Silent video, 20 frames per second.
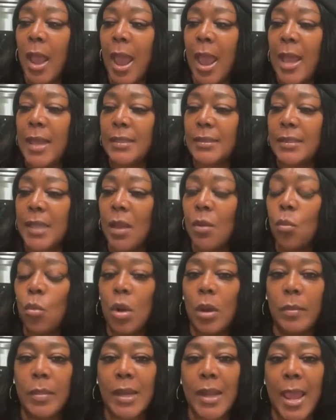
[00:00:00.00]
as a
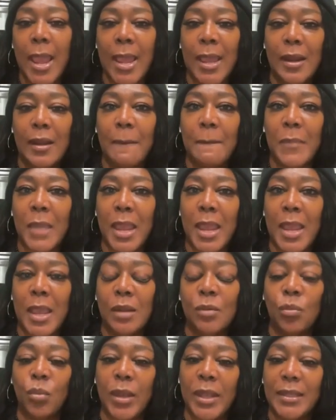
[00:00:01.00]
woman and a
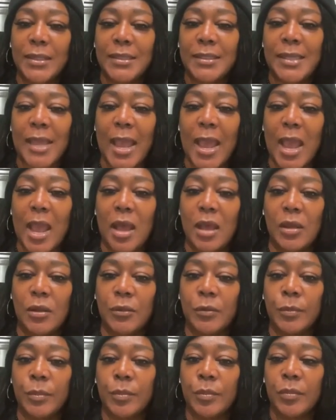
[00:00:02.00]
man went
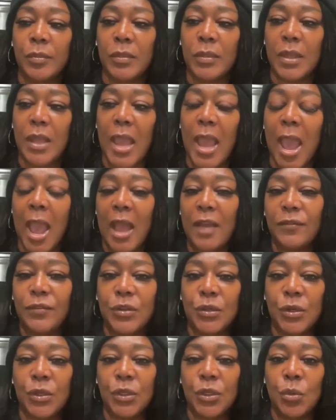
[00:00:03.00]
down
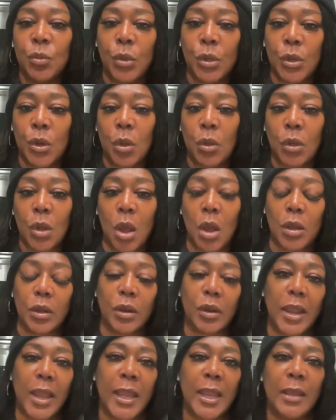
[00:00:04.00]
after you were no
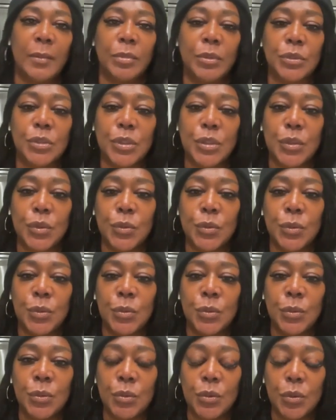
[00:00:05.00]
longer able
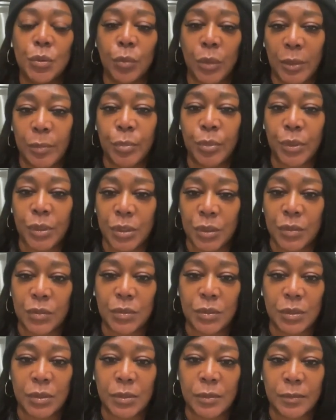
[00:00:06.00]
to
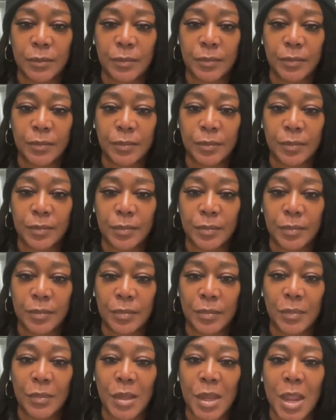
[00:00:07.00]
reproduce.
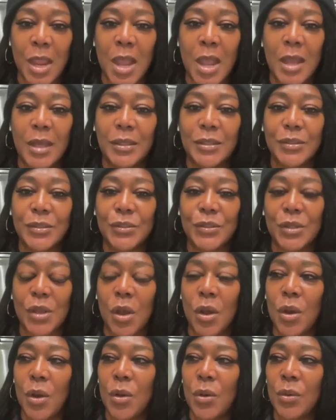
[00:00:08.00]

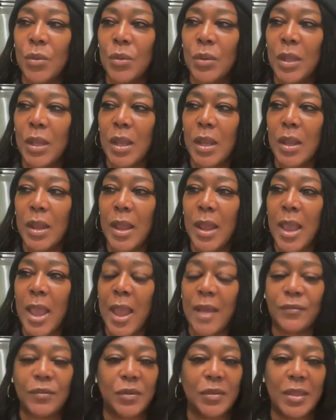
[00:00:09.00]
So
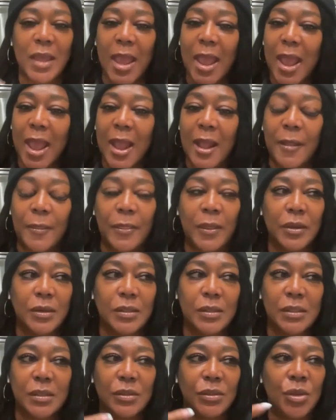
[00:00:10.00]
after that,
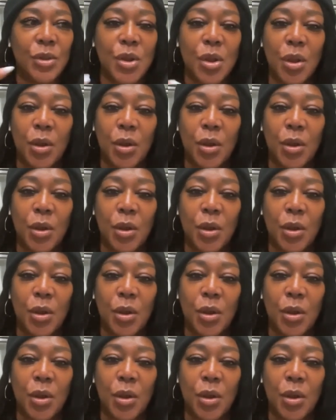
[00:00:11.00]
there's,